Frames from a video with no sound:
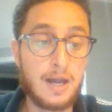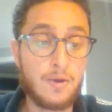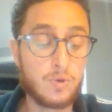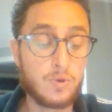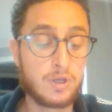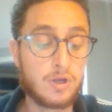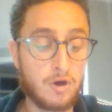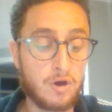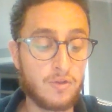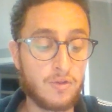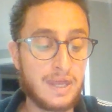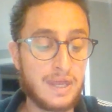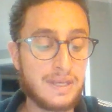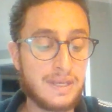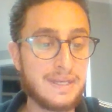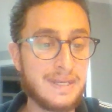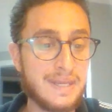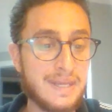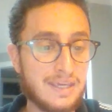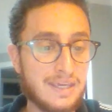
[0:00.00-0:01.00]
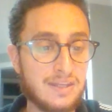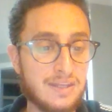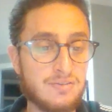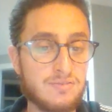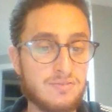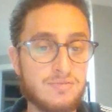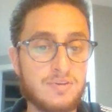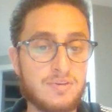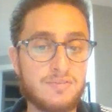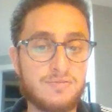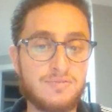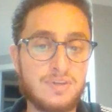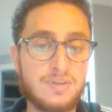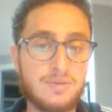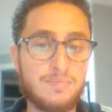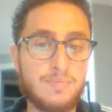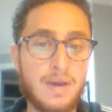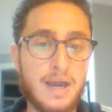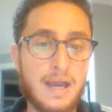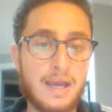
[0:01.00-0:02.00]
We call that negative
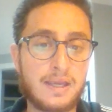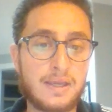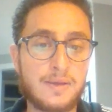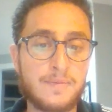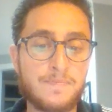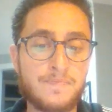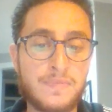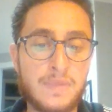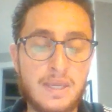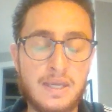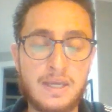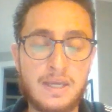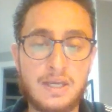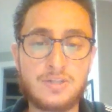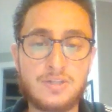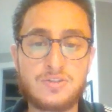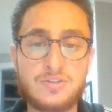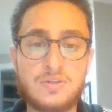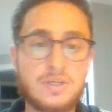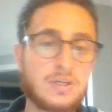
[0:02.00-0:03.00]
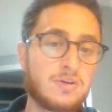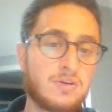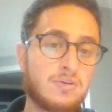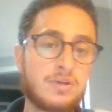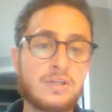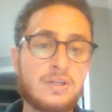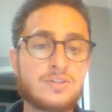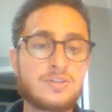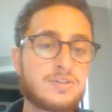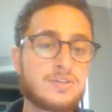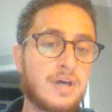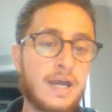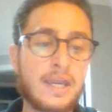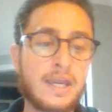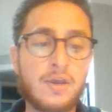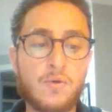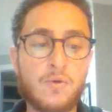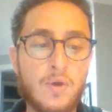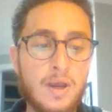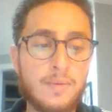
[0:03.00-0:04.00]
feedback. And so here it is
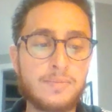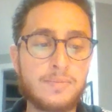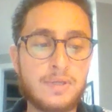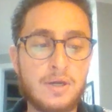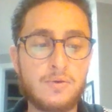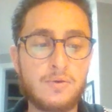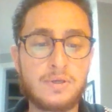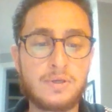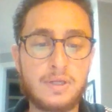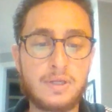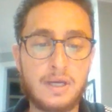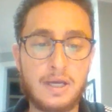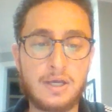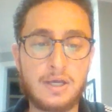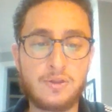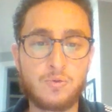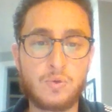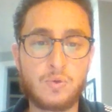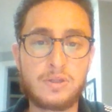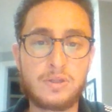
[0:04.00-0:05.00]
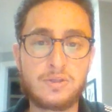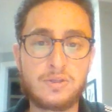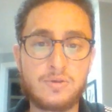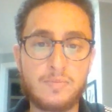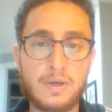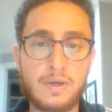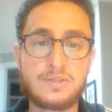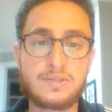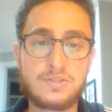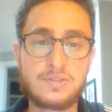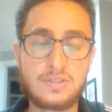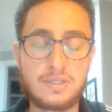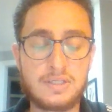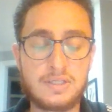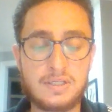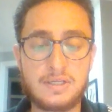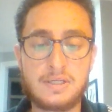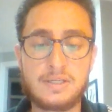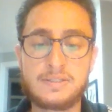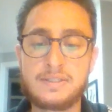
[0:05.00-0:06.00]
diagrammed out the way that you might see
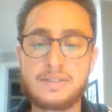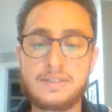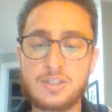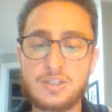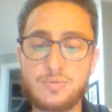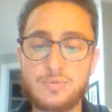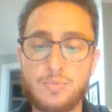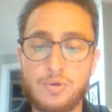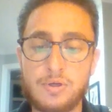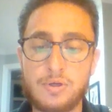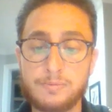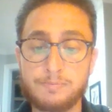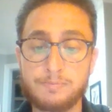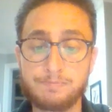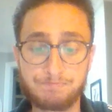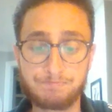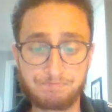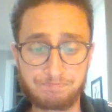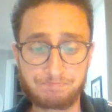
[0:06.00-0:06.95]
it in a textbook.